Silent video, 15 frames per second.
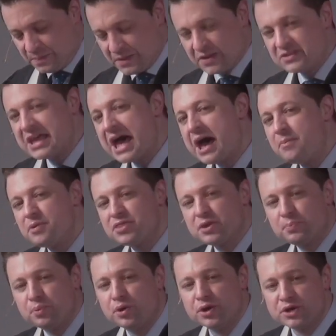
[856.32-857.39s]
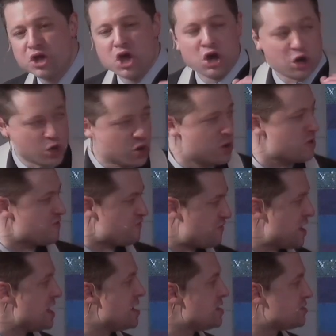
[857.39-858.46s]
Tabitha put her
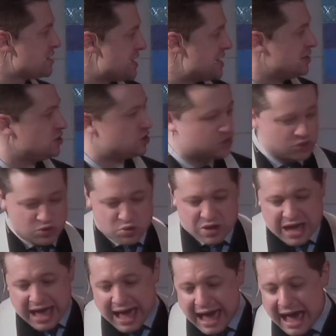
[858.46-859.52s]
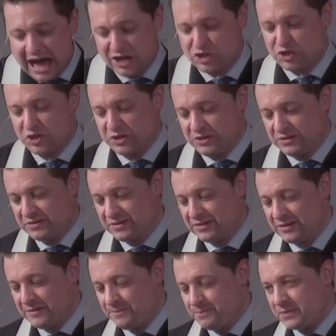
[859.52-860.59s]
faith into action
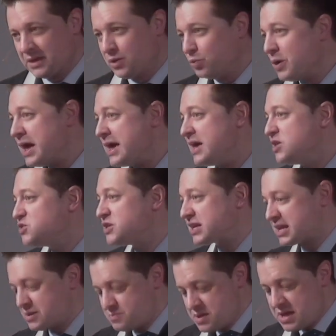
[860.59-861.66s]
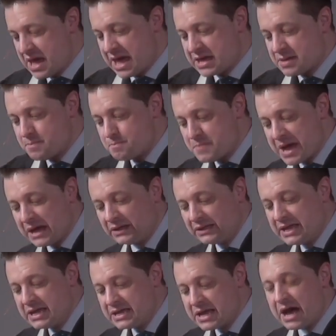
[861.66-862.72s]
in ways that can be a
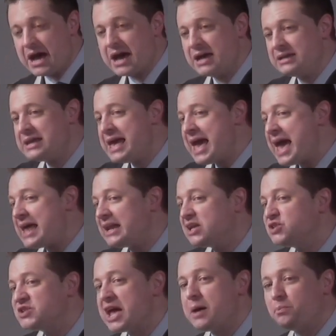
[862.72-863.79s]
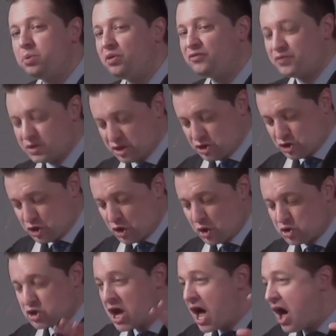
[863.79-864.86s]
compelling guide and example for the
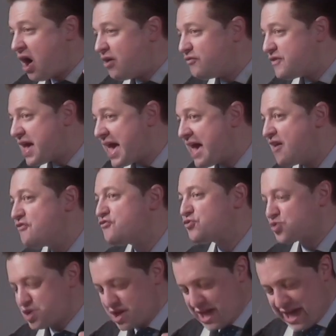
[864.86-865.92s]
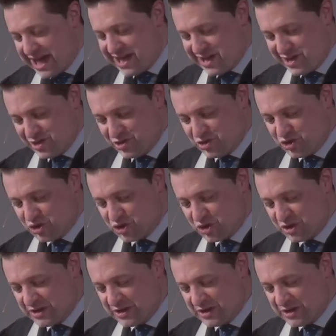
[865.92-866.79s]
church of every age.